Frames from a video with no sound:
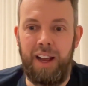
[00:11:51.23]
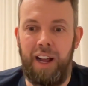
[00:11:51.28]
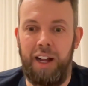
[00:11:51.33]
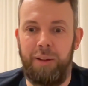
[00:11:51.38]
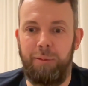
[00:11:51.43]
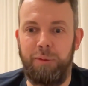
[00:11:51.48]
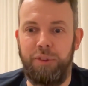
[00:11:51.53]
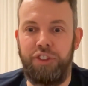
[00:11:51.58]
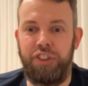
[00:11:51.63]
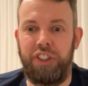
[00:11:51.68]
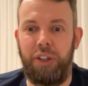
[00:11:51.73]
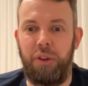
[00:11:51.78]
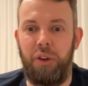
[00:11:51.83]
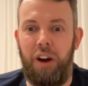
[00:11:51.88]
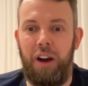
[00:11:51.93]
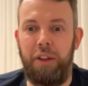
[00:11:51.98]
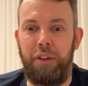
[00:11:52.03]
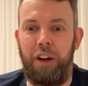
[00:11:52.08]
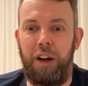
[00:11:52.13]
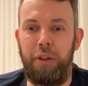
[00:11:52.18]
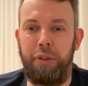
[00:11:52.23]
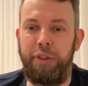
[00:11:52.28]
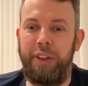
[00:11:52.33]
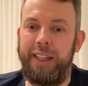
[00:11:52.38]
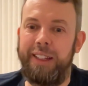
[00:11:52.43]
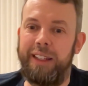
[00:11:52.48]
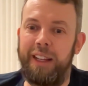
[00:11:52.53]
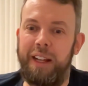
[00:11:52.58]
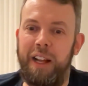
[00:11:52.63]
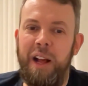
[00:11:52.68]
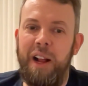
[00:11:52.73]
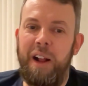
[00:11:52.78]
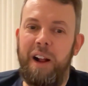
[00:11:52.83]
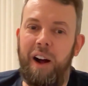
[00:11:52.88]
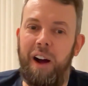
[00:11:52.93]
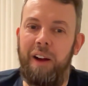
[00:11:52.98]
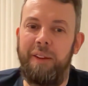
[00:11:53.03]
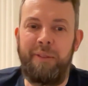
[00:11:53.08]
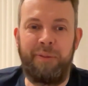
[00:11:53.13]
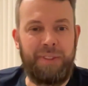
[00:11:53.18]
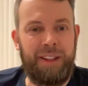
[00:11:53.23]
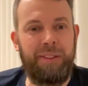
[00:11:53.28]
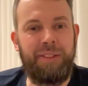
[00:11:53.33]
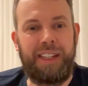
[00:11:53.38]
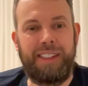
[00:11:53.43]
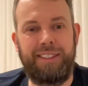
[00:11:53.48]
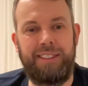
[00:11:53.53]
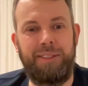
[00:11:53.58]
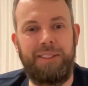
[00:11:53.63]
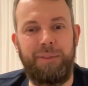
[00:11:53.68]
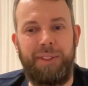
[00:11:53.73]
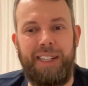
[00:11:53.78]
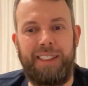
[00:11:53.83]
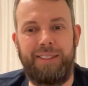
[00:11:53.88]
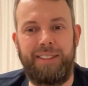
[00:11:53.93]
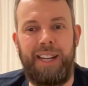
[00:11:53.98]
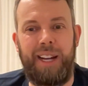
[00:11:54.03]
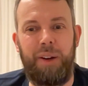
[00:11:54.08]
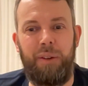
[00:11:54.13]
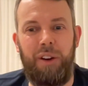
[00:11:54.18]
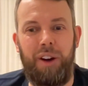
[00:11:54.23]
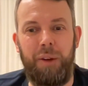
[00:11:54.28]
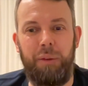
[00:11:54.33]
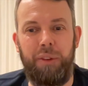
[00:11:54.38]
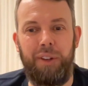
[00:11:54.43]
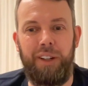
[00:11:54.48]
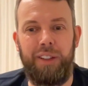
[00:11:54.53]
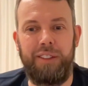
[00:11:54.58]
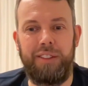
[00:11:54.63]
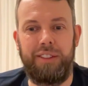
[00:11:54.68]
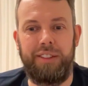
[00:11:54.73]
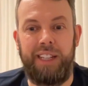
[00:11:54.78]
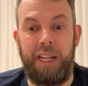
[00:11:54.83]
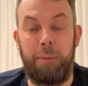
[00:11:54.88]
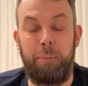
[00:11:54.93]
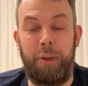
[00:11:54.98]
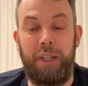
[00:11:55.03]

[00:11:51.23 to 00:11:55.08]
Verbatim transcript: Um, so I, I think I, that that's that's how I would answer that.